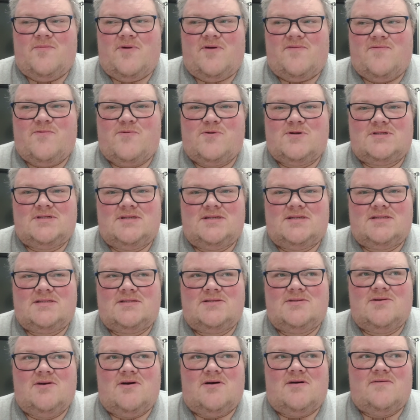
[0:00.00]
unfortunately,
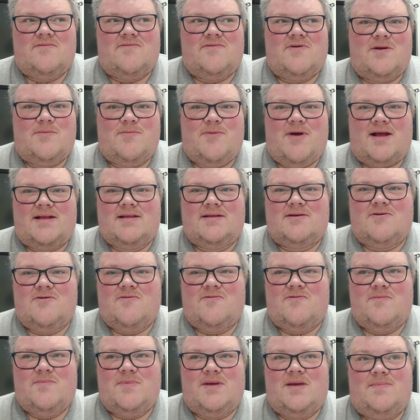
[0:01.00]
it's not very practical
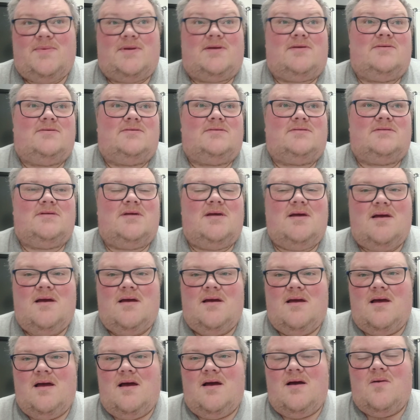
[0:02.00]
for me, because,
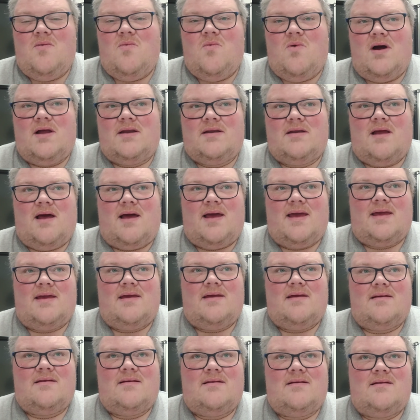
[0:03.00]
one,
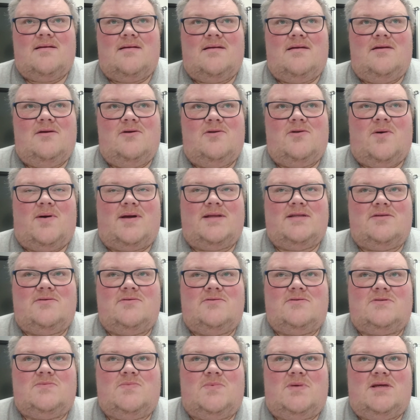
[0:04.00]
I
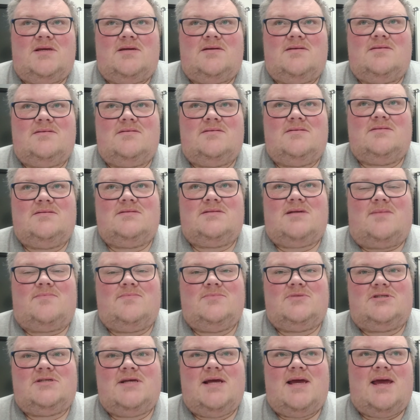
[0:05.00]
do speak
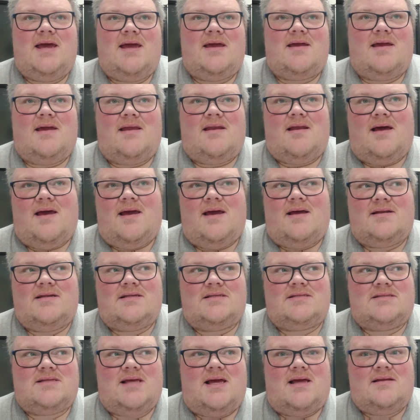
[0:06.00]
some Czech and I
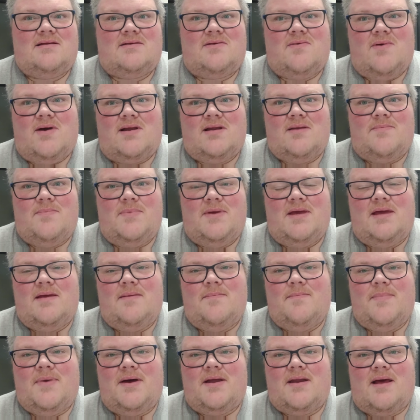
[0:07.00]
understand quite a
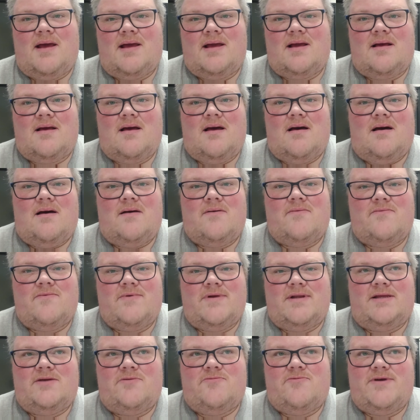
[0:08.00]
bit, but I can't
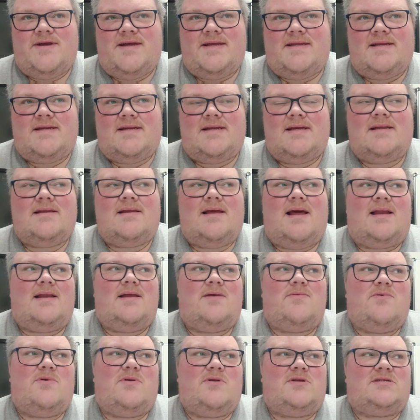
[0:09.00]
really read in it, and
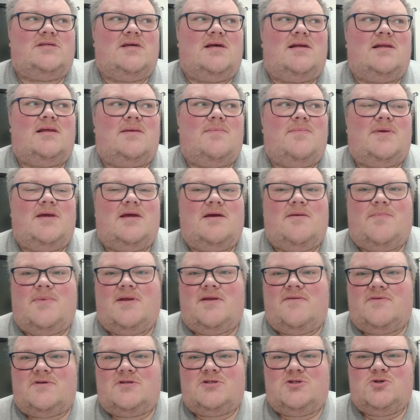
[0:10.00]
it would certainly be a
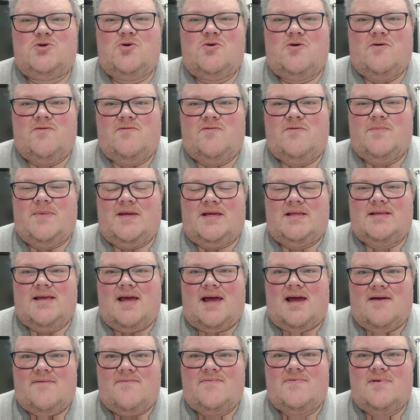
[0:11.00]
bit of a chore for me to
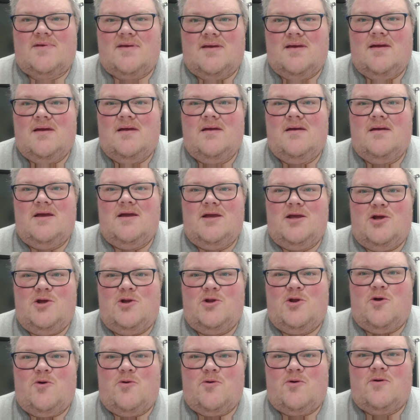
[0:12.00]
have to,
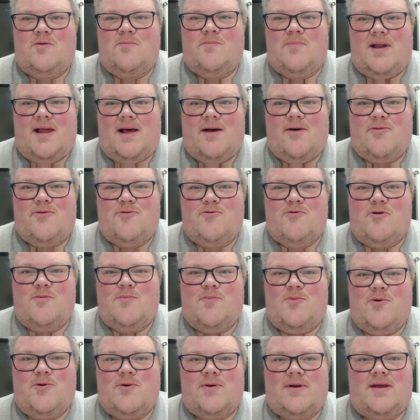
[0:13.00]
you know, plow through a
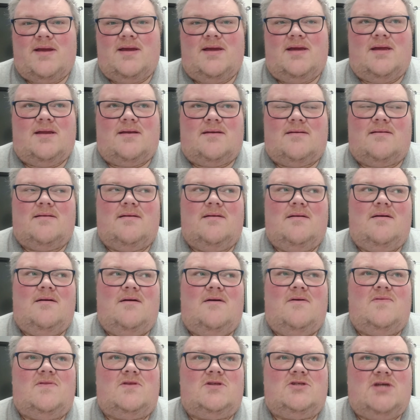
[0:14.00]
book in
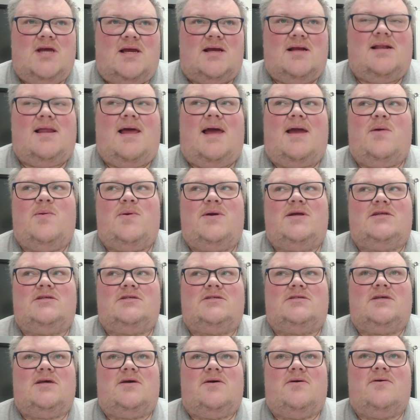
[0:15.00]
the Czech language.
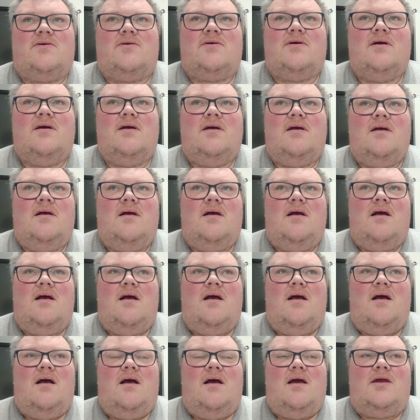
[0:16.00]
So,
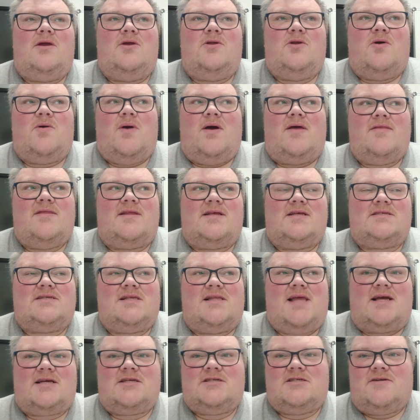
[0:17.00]
you know, and the
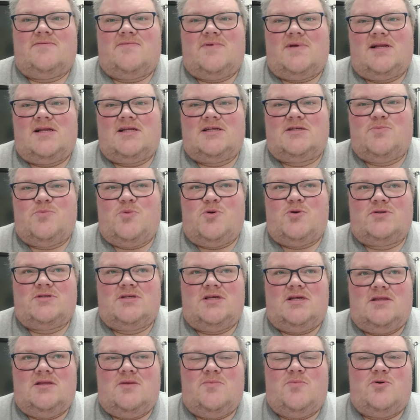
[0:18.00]
selection of English books
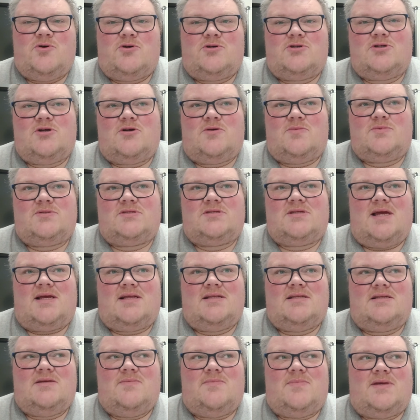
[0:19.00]
in the bookshops
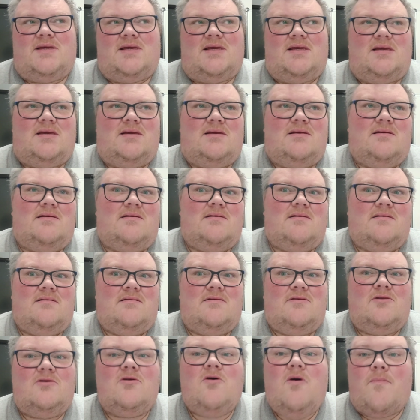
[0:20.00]
tend to be
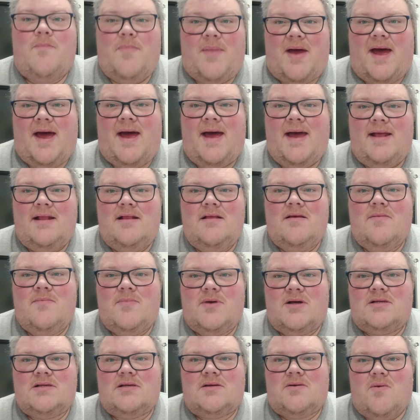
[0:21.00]
not bad,
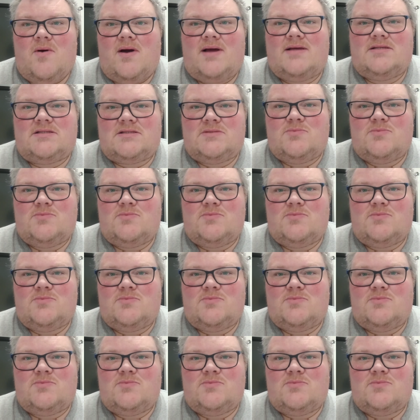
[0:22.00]
but quite